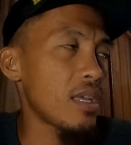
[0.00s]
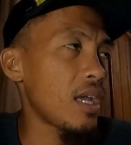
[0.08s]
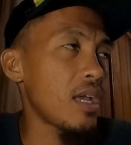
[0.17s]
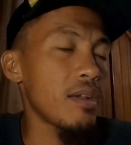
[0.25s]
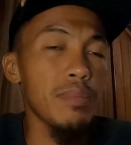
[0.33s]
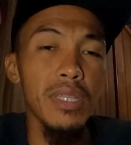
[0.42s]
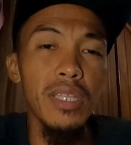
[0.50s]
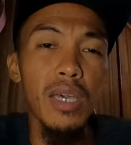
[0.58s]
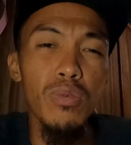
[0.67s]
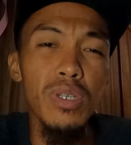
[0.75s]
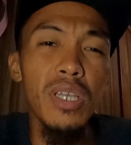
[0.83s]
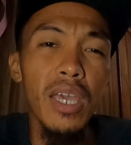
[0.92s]

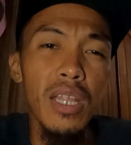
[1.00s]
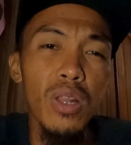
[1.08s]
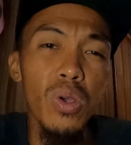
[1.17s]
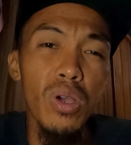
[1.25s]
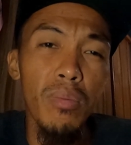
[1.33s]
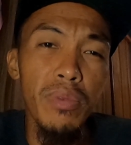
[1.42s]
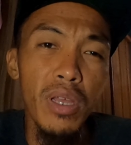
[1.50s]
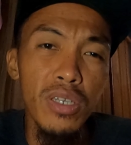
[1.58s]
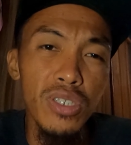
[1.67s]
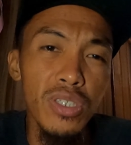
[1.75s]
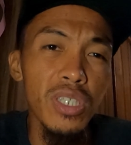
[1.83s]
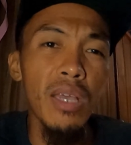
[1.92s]
that would kind of look
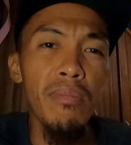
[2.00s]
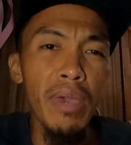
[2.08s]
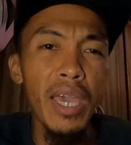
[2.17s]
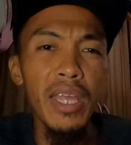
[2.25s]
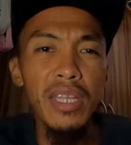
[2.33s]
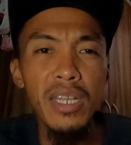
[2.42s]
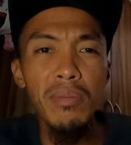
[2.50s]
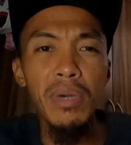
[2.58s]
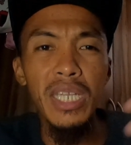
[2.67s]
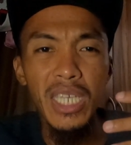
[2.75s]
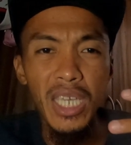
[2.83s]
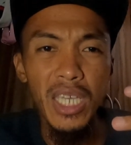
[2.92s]
obnoxious. A man in a
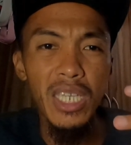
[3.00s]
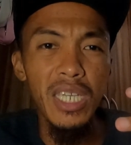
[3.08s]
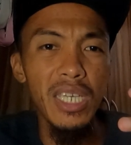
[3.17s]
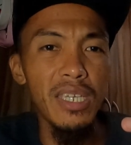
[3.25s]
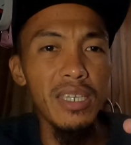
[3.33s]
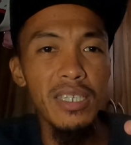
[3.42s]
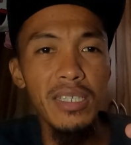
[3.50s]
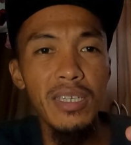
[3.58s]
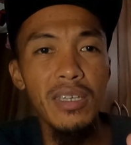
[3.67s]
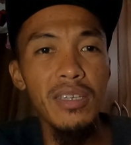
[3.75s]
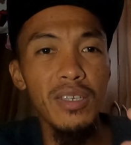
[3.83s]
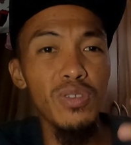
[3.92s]
mankini
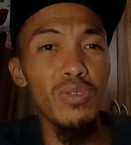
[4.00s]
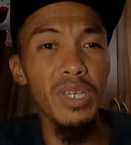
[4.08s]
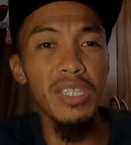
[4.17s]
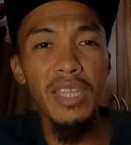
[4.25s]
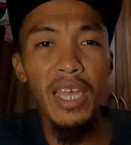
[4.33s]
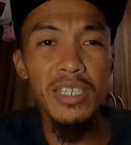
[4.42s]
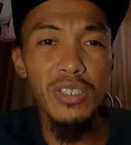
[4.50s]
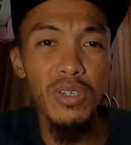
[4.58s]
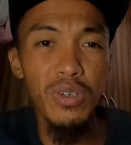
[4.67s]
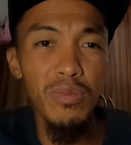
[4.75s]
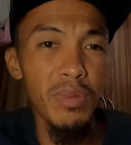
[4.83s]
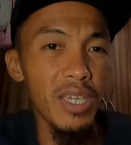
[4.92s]
throwing a
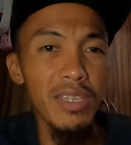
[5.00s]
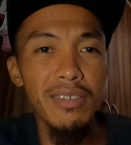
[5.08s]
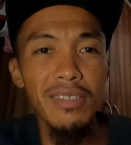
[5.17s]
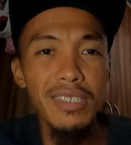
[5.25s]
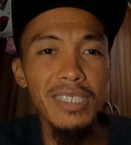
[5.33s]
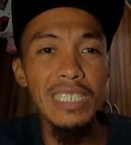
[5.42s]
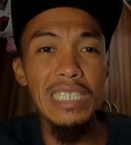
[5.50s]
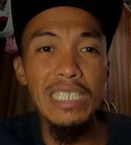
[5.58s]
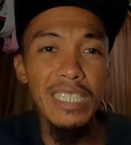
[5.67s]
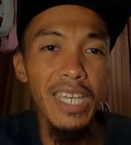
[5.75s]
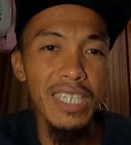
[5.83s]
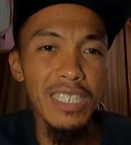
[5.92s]
tantrum in
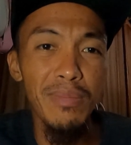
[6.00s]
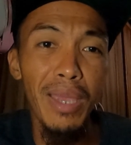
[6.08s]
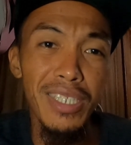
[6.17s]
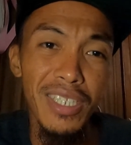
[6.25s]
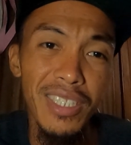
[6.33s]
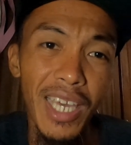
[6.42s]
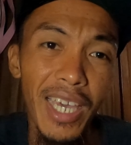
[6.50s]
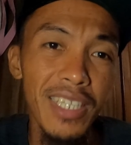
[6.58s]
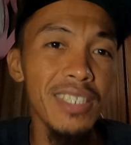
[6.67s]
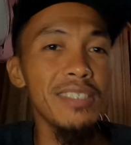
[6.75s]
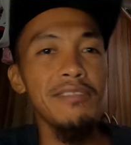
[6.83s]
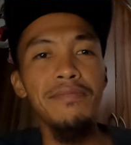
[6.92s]
CC legs. Imagine that.